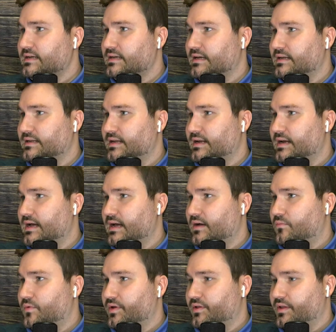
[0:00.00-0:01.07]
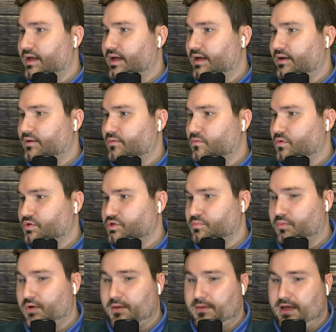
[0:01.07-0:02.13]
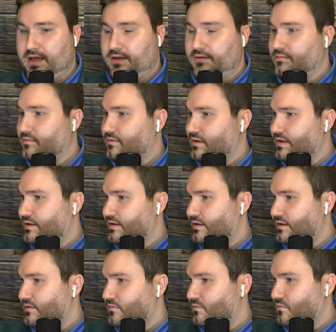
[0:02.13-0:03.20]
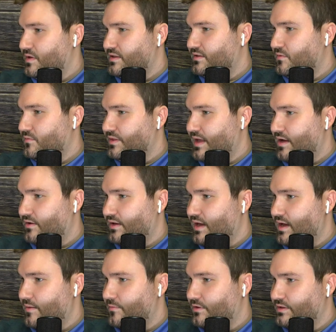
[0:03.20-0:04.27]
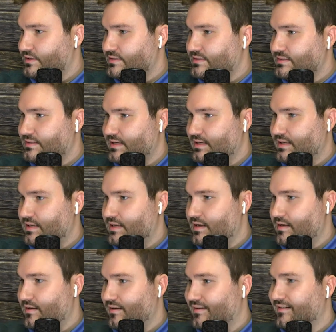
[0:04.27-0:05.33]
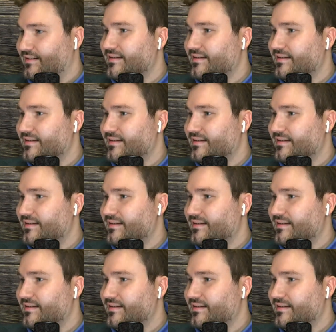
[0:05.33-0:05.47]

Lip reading: and then we'll just bring him in with or without camera. Let's see here.